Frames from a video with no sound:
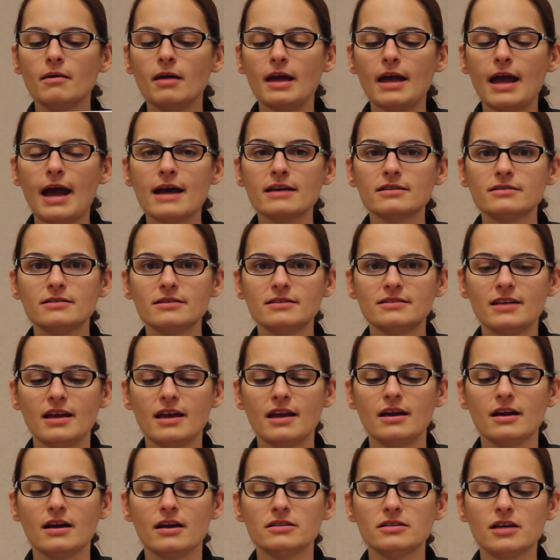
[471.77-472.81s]
it has to
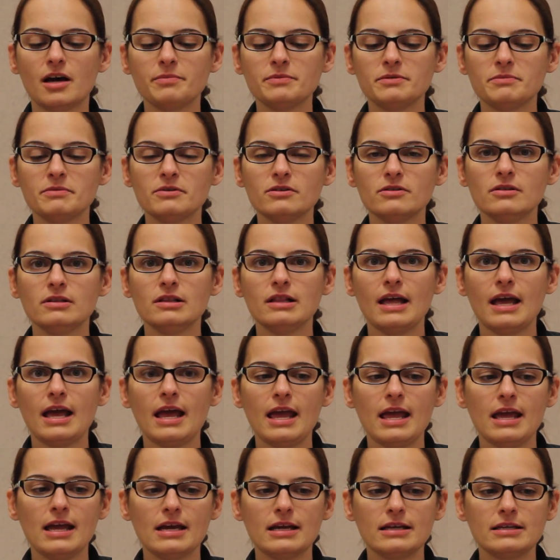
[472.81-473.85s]
say adoptable
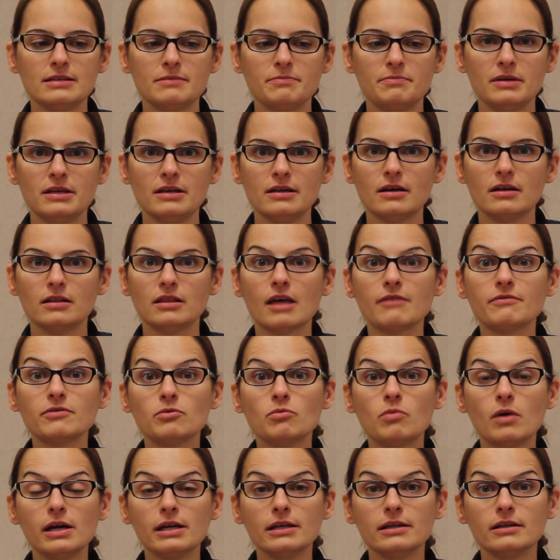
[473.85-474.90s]
and be a level
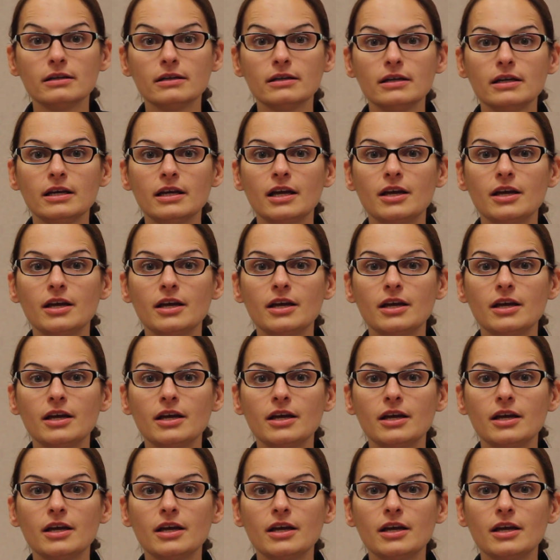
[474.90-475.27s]
1